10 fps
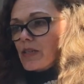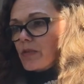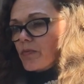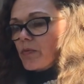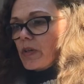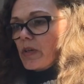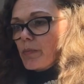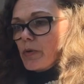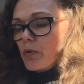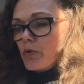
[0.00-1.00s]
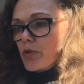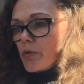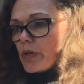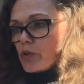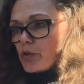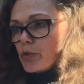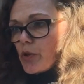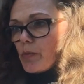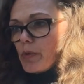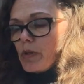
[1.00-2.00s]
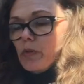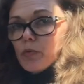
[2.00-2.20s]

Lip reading: fear, but also a trauma